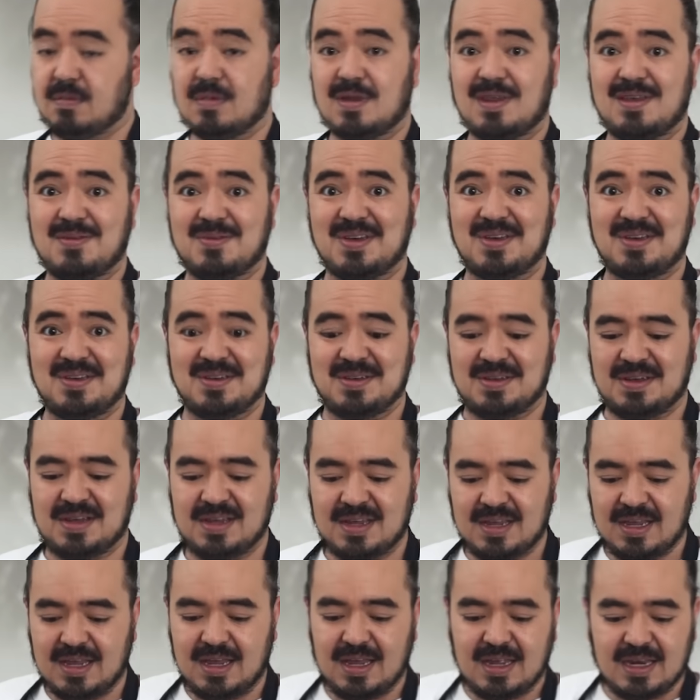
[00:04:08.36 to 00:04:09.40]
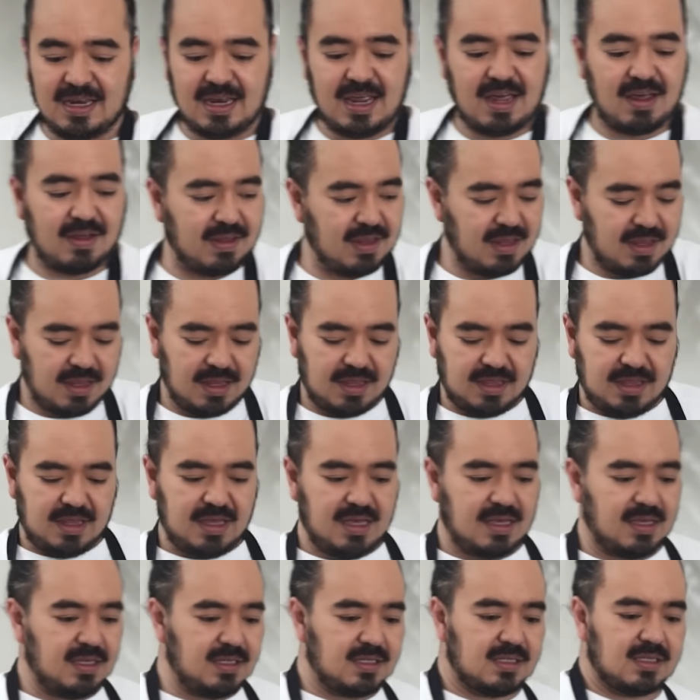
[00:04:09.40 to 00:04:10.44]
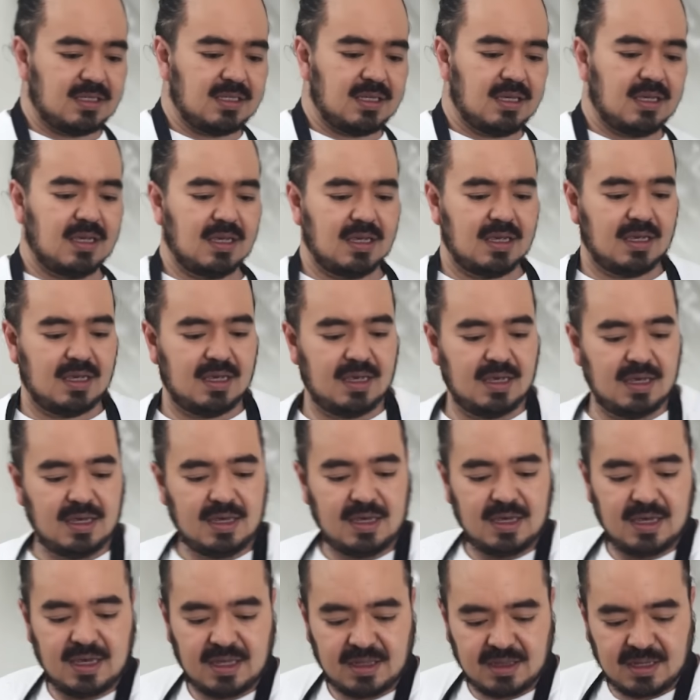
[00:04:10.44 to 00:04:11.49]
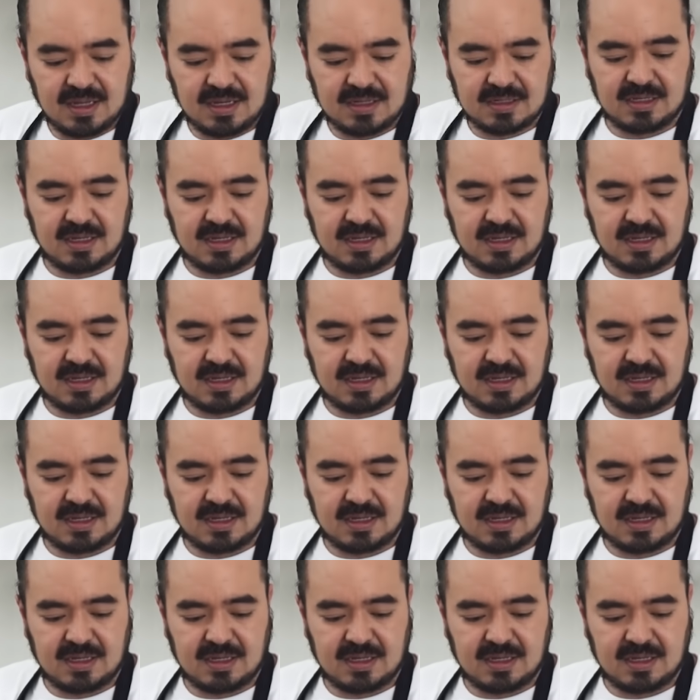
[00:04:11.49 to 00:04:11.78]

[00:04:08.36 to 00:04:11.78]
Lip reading: There we go. Now this and these